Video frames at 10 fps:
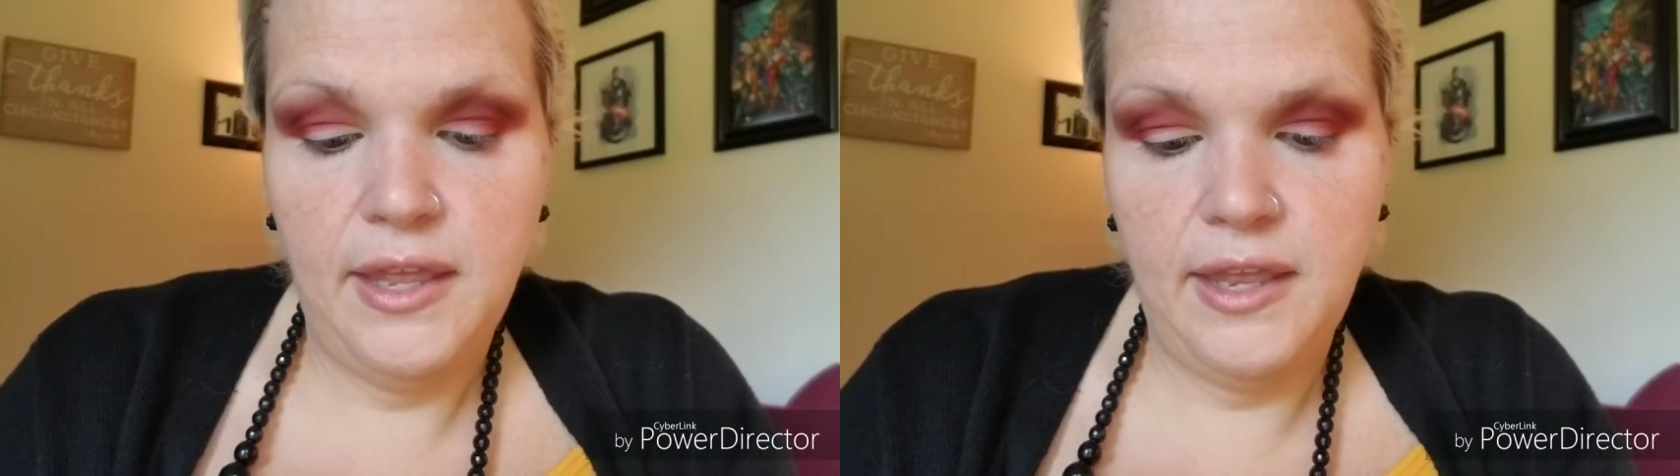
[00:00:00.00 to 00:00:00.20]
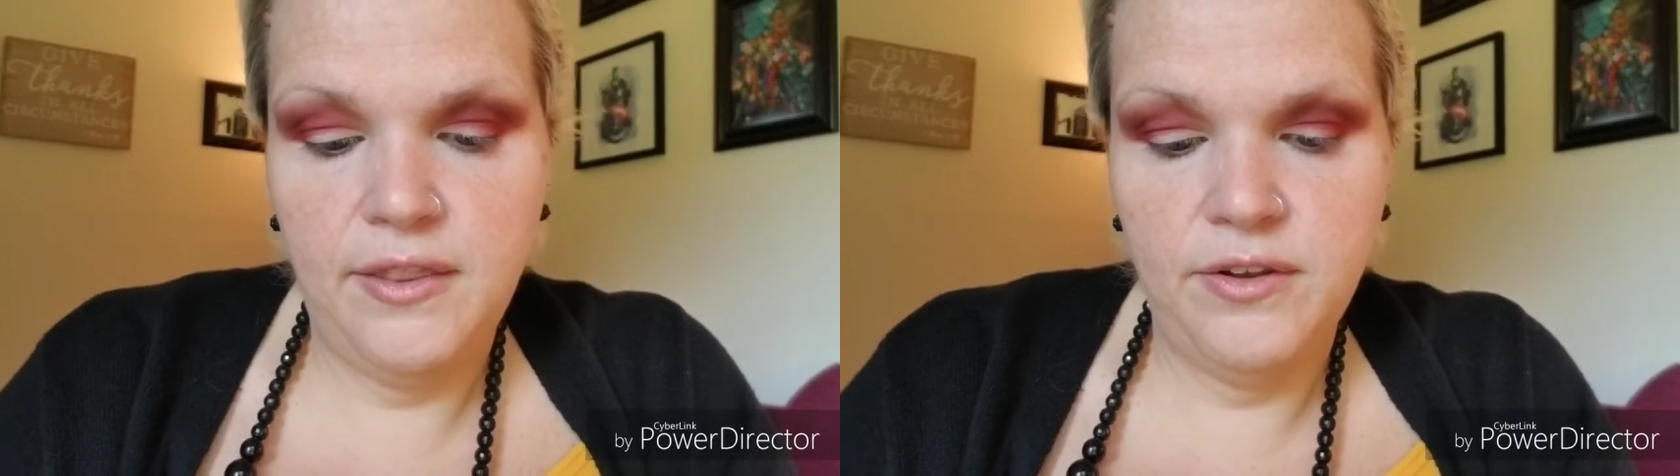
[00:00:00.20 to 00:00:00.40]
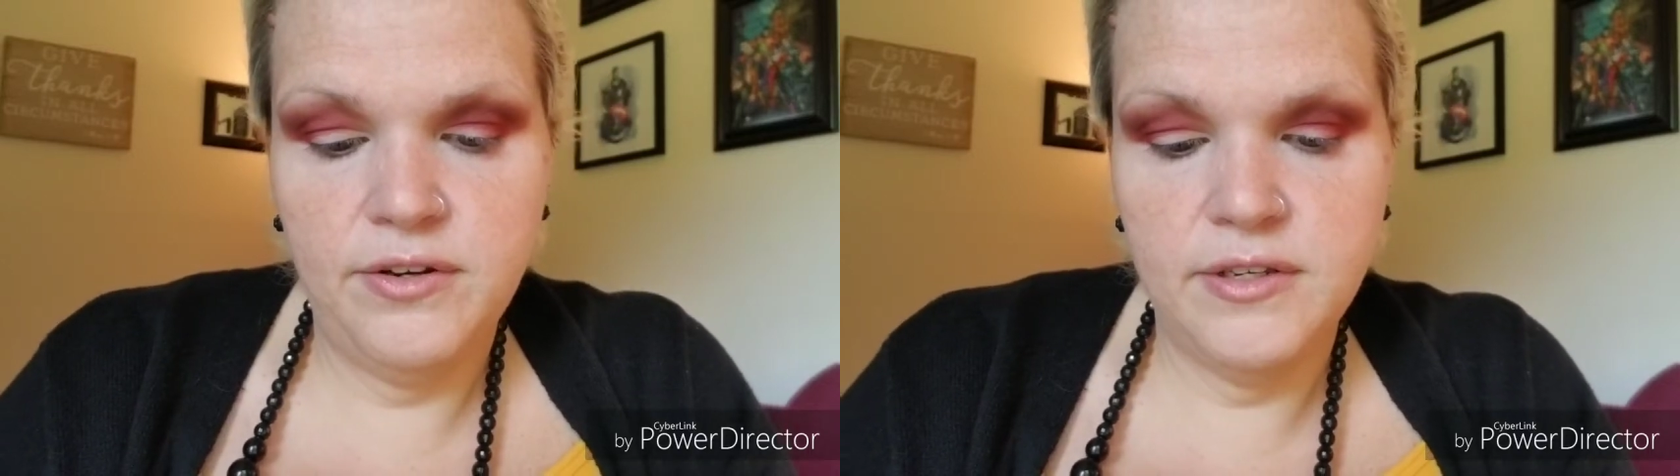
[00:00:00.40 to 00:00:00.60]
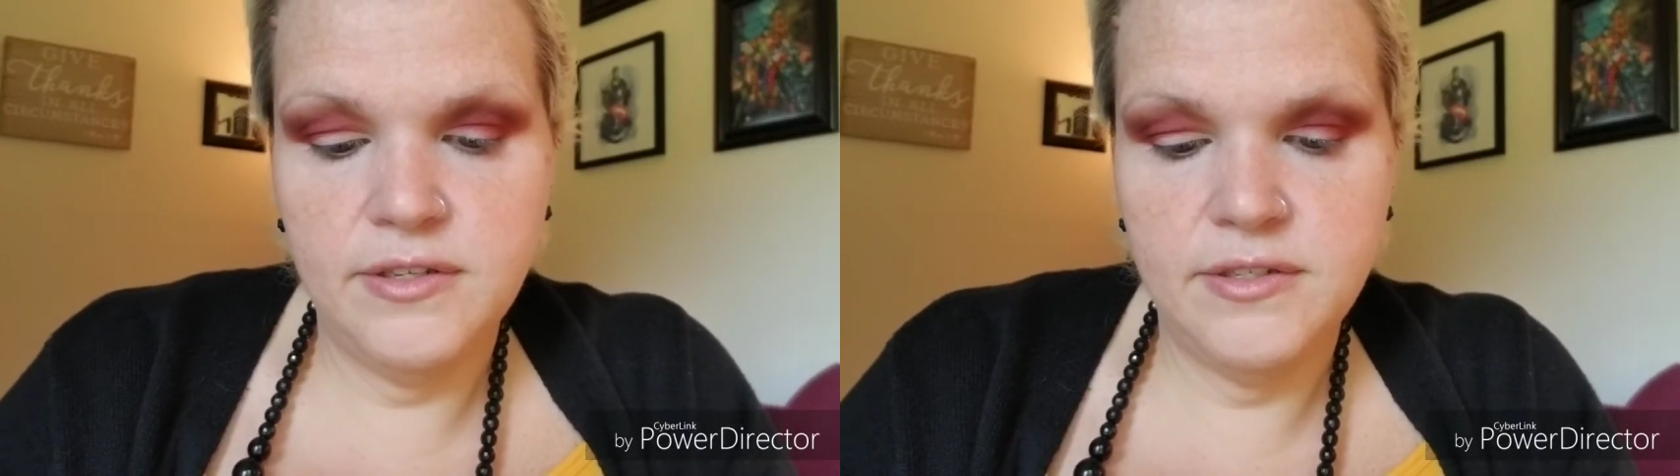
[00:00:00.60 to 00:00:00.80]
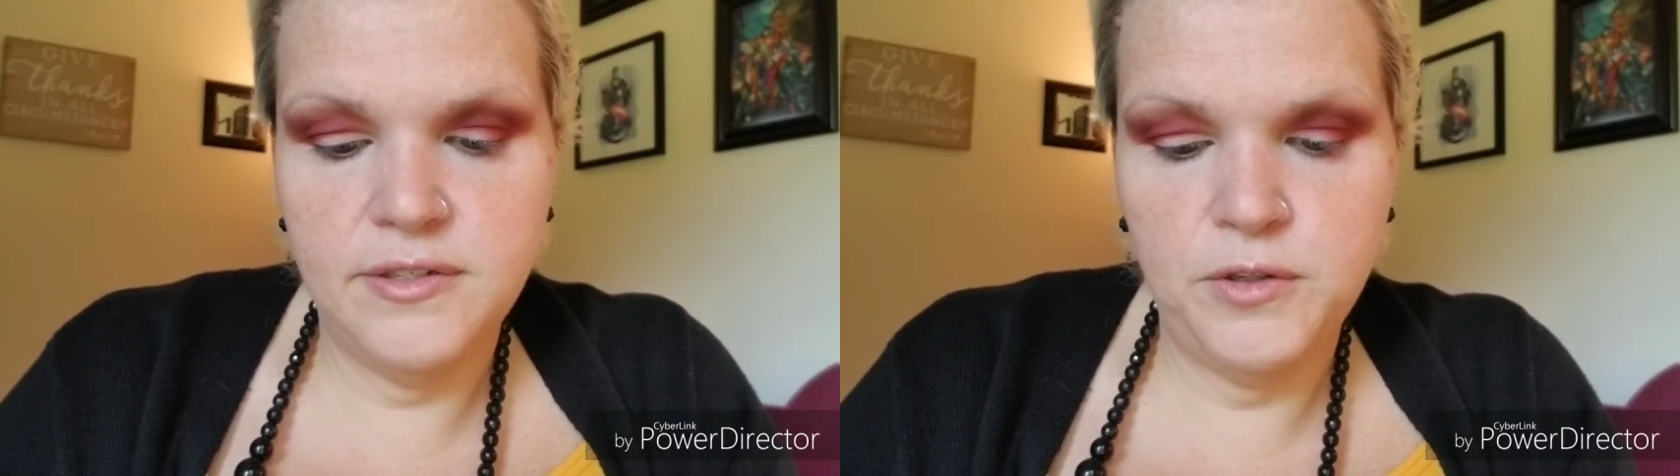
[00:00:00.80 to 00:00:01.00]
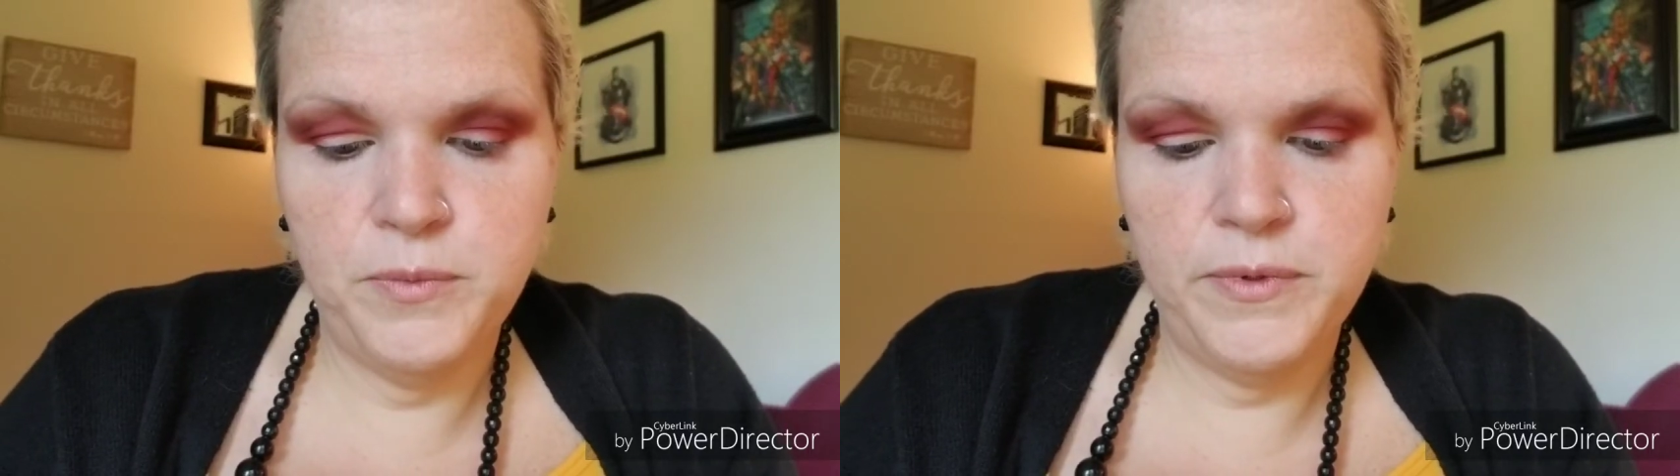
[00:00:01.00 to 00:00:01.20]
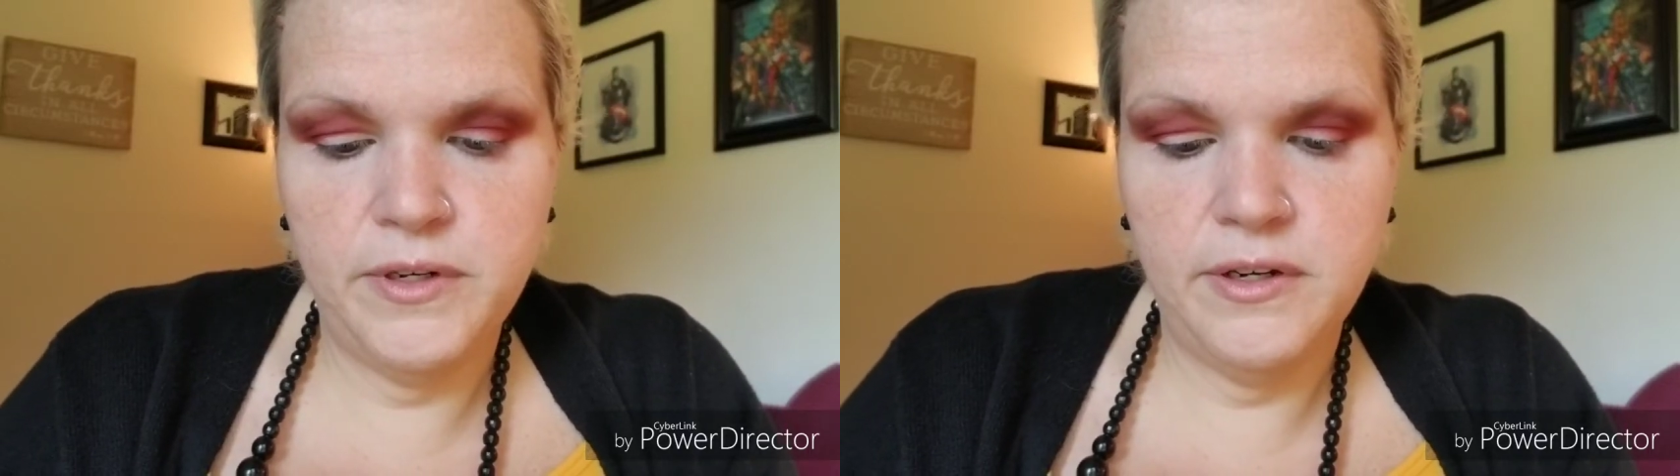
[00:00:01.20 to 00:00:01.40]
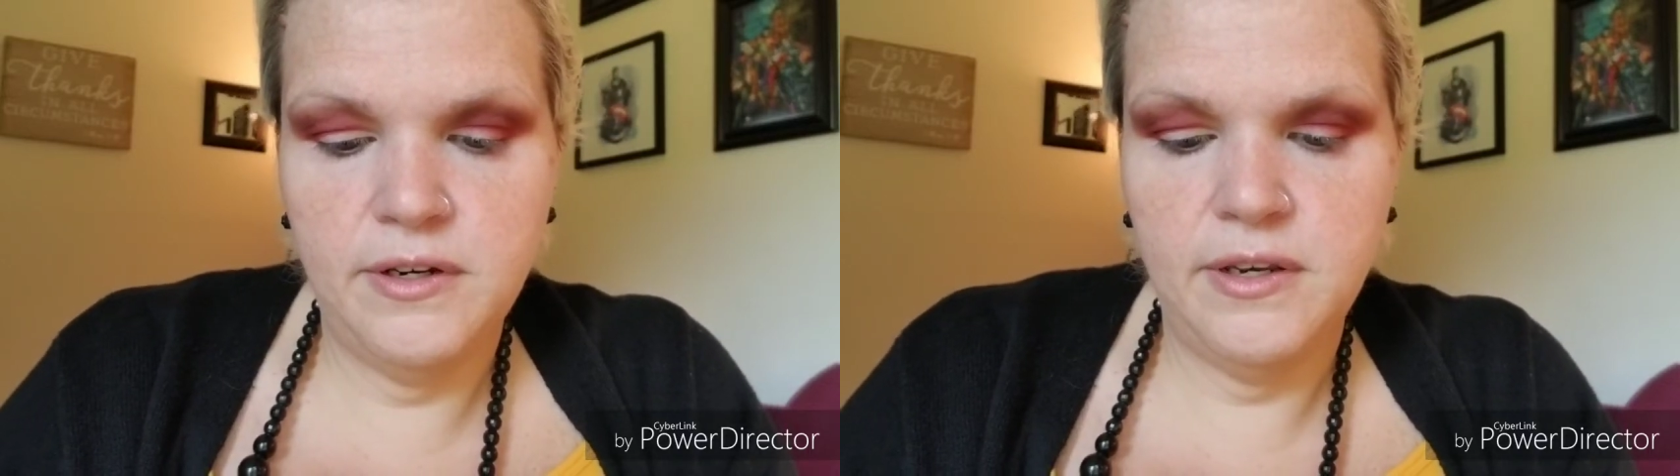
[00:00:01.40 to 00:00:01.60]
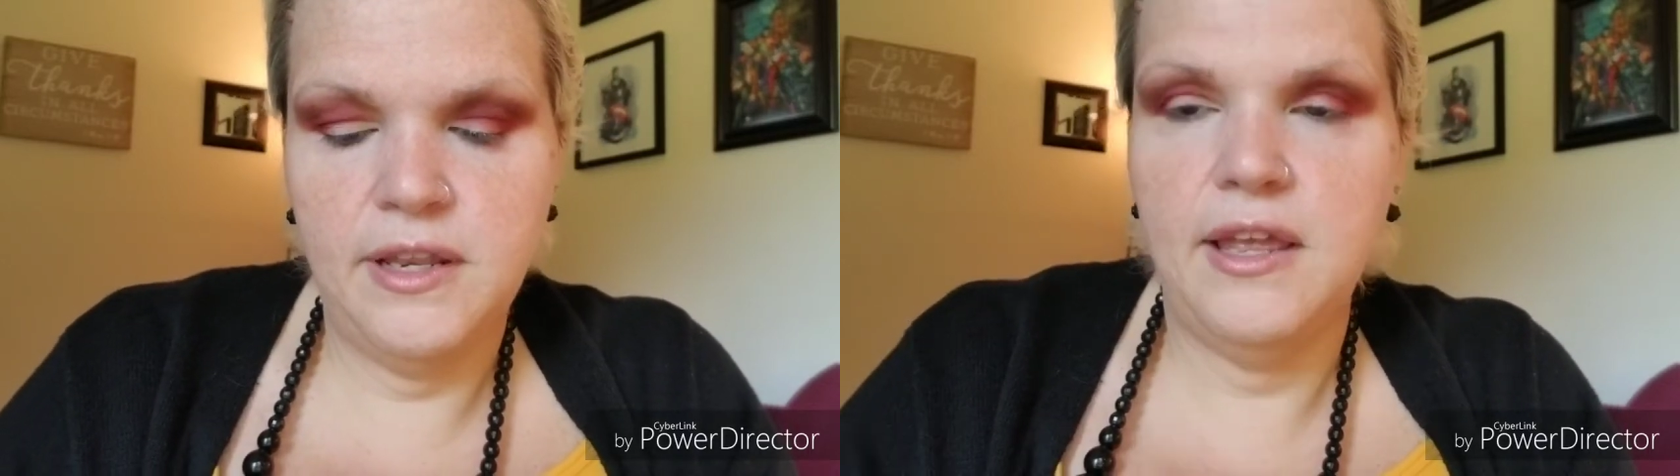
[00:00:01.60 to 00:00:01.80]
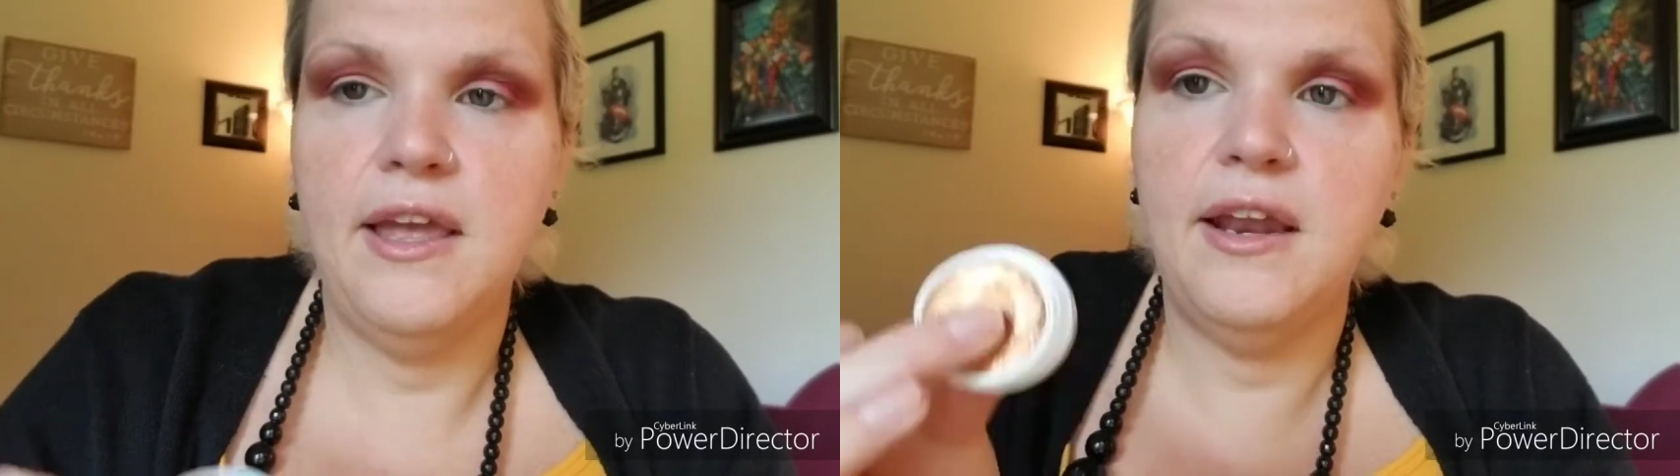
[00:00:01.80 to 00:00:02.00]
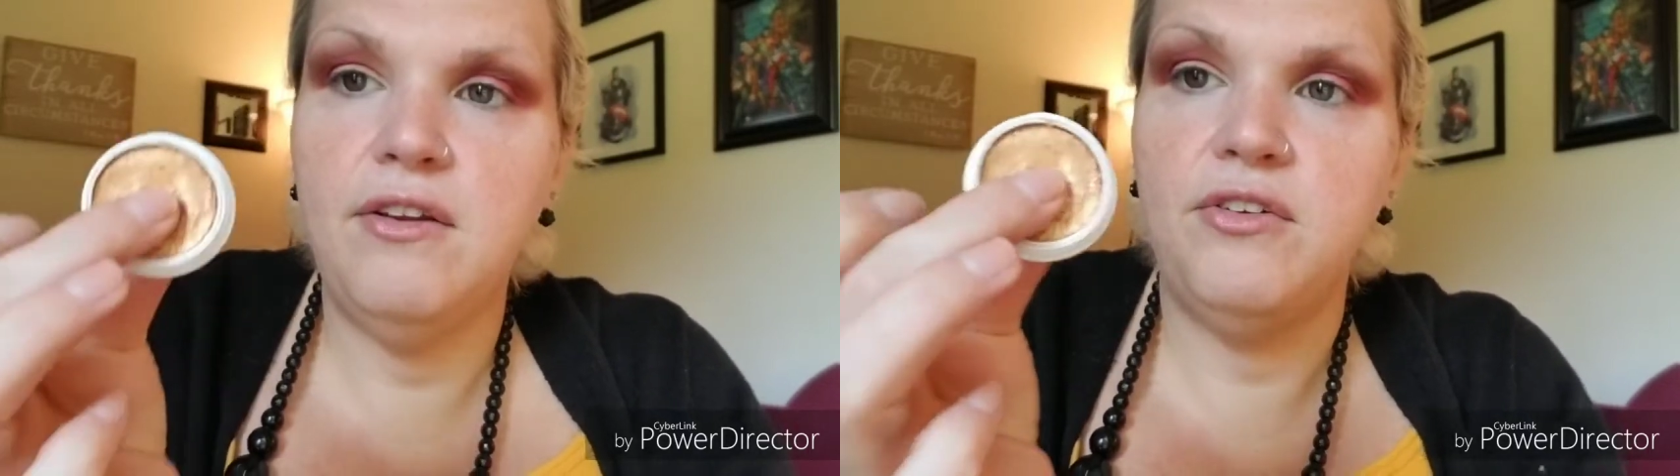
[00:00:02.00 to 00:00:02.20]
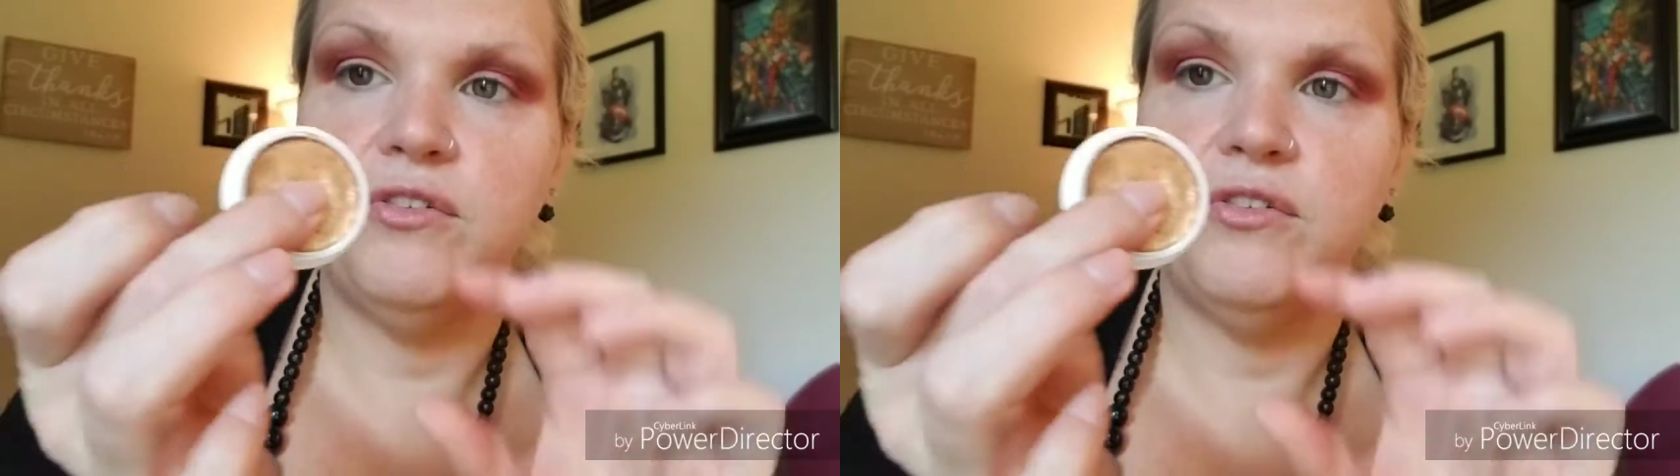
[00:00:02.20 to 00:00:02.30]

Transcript: And they're just super, I don't